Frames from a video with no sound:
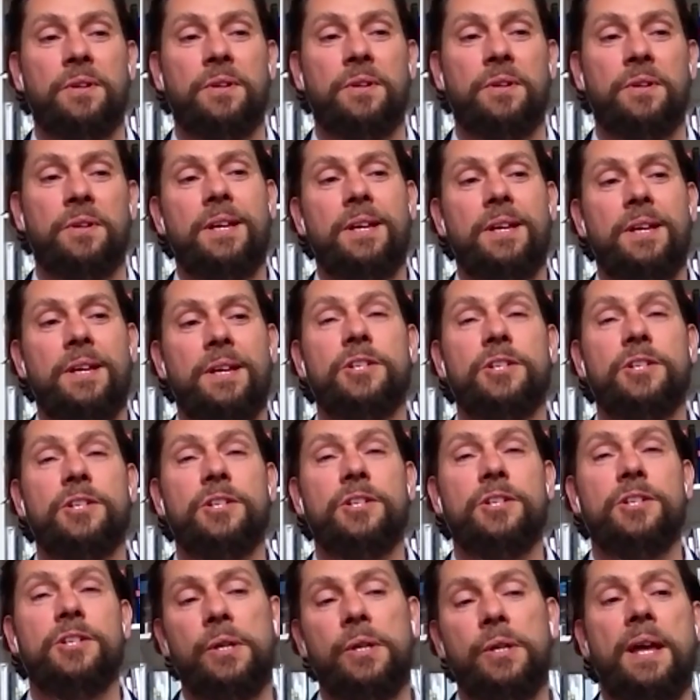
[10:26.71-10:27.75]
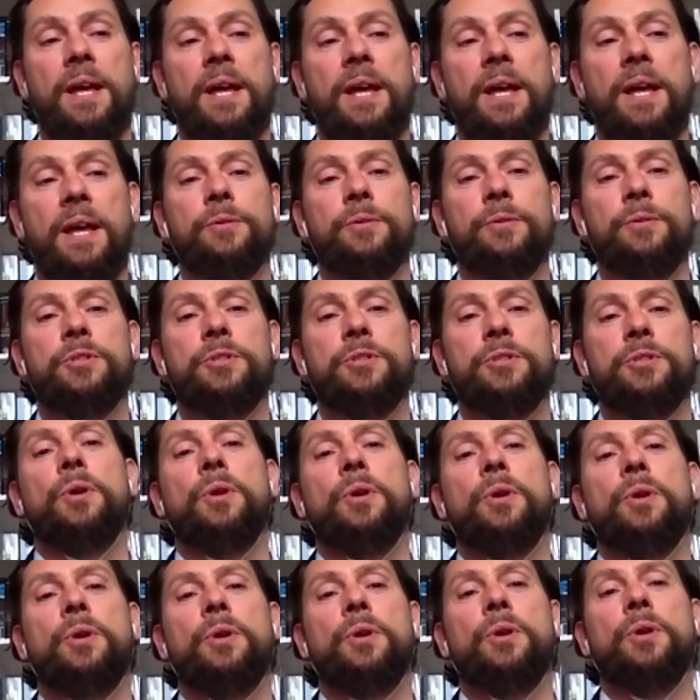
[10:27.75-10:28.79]
to learn how to
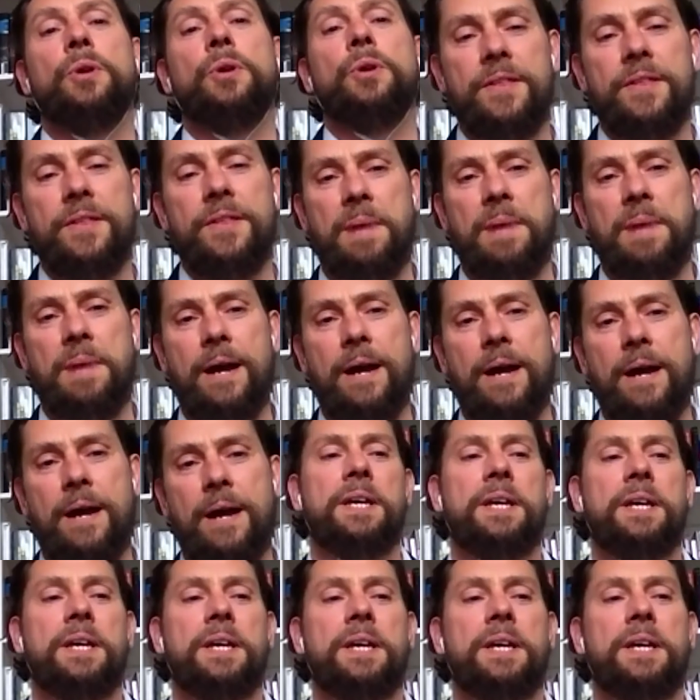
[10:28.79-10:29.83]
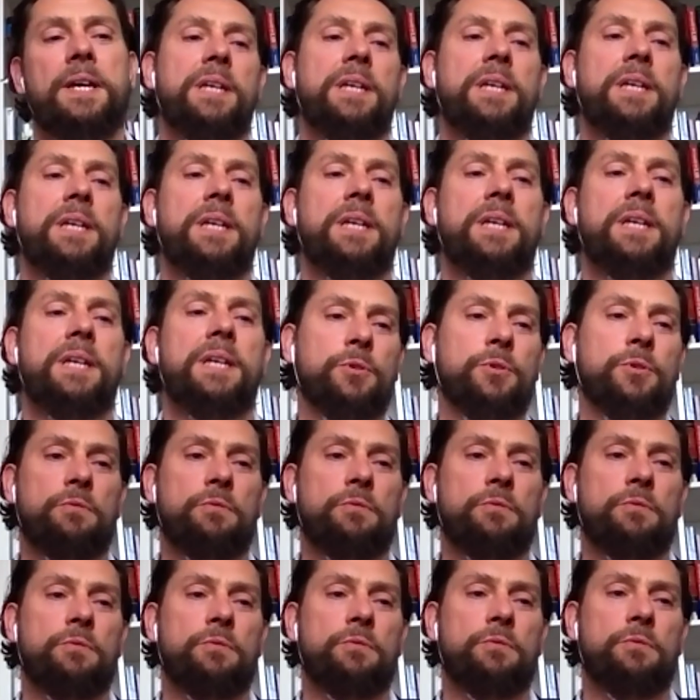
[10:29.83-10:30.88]
acquire the power to then be able to
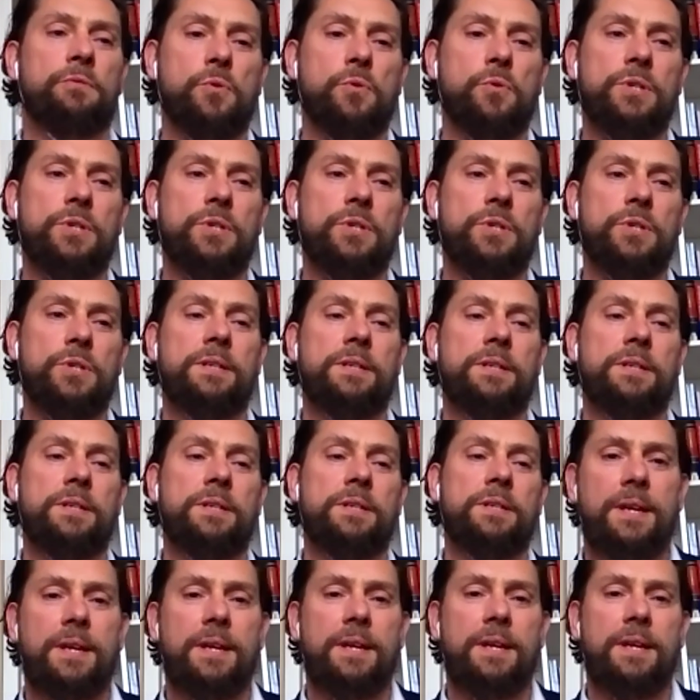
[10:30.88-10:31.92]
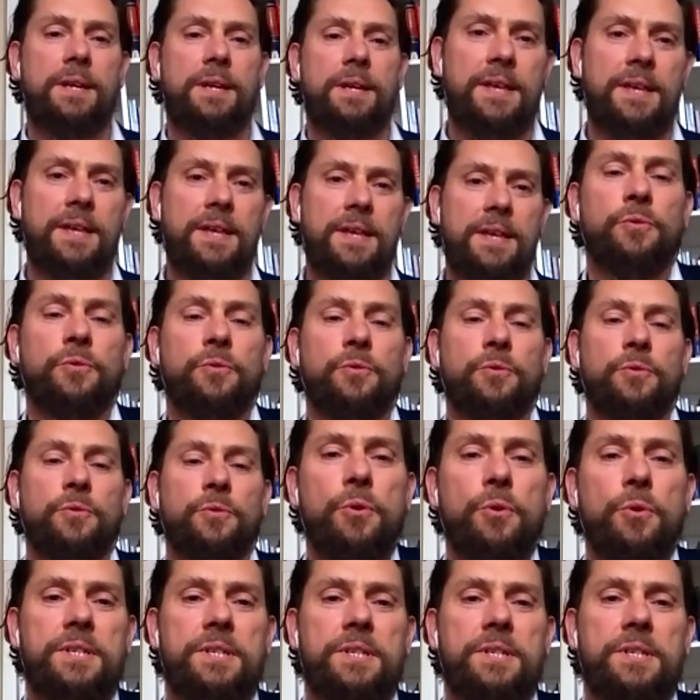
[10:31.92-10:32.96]
enforce that authority
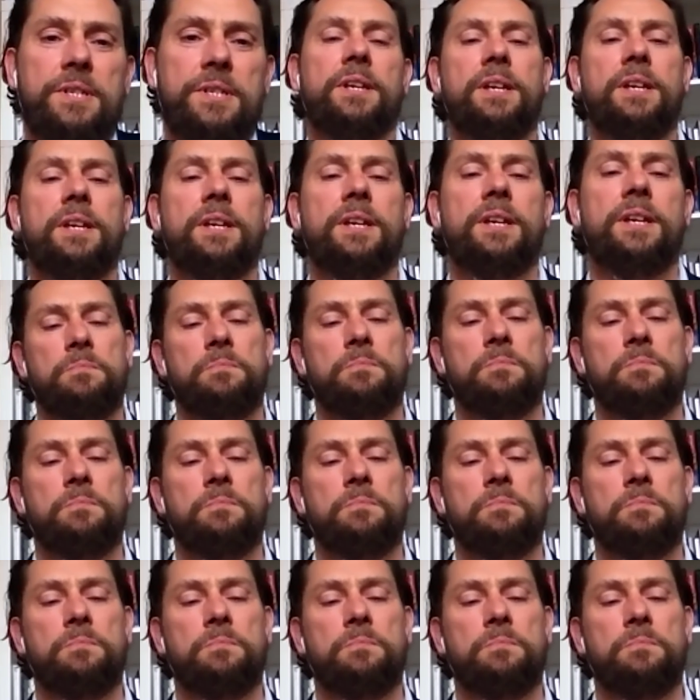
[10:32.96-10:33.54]
that He'd given me.